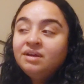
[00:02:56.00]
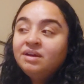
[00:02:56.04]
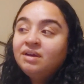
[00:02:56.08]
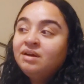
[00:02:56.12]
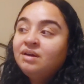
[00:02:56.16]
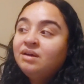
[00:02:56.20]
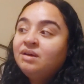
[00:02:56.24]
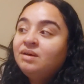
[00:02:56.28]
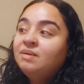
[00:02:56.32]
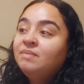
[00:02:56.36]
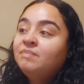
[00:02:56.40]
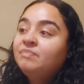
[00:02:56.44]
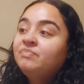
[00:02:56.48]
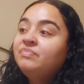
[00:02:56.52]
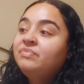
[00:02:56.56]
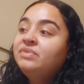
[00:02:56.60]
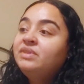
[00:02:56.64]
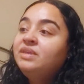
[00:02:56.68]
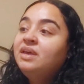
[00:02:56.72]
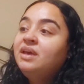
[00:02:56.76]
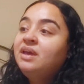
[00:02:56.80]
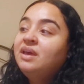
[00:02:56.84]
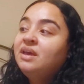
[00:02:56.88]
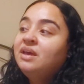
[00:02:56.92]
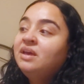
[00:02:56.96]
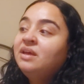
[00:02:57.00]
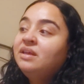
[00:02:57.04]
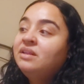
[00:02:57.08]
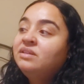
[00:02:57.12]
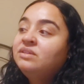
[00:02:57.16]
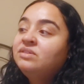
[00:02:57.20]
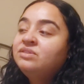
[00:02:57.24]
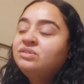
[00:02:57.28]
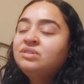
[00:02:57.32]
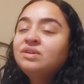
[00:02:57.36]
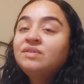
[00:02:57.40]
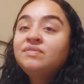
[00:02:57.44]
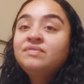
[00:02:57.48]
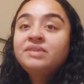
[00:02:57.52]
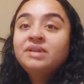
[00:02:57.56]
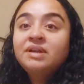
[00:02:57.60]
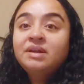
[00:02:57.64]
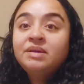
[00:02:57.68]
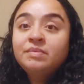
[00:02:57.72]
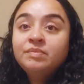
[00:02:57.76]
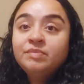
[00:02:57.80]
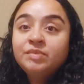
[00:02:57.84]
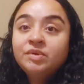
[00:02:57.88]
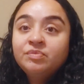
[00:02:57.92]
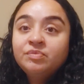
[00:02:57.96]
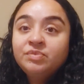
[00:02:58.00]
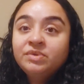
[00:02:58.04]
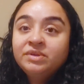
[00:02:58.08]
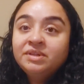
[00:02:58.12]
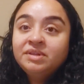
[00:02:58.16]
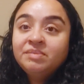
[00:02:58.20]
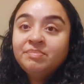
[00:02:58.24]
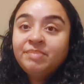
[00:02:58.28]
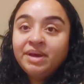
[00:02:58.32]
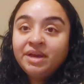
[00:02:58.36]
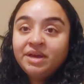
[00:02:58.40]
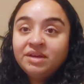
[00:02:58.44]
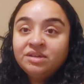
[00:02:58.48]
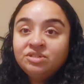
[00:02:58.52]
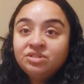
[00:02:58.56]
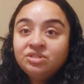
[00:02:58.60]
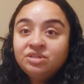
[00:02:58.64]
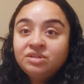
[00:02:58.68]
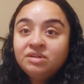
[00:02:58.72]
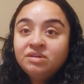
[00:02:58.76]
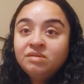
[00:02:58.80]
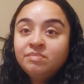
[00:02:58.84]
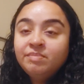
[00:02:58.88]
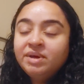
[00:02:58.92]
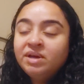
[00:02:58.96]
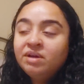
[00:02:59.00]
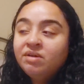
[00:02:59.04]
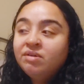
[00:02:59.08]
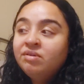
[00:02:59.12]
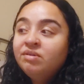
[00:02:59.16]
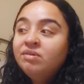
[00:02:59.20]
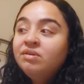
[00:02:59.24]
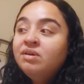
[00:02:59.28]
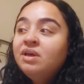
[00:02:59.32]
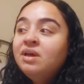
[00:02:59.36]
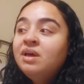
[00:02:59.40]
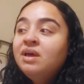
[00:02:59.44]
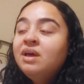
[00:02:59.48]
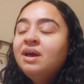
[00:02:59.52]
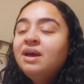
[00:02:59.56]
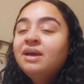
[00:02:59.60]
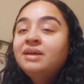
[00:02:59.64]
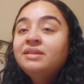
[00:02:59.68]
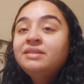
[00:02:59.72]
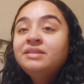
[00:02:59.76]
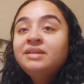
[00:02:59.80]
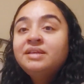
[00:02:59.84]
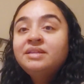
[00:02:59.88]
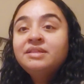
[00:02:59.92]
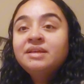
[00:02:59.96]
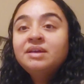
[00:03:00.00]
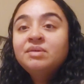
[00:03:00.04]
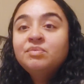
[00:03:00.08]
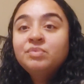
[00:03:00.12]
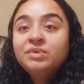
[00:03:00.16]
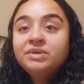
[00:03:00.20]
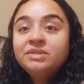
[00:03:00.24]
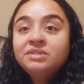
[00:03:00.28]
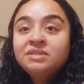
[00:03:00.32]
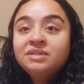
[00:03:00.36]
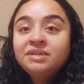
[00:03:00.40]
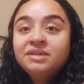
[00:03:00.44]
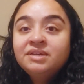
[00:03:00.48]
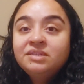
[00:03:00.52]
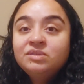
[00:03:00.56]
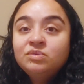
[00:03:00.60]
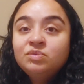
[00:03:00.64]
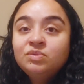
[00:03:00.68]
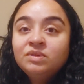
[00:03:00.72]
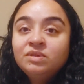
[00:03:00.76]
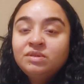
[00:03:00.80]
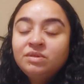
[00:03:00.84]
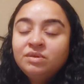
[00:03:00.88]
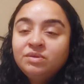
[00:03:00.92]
um, and stuff that I'm really passionate about. I think that resonates with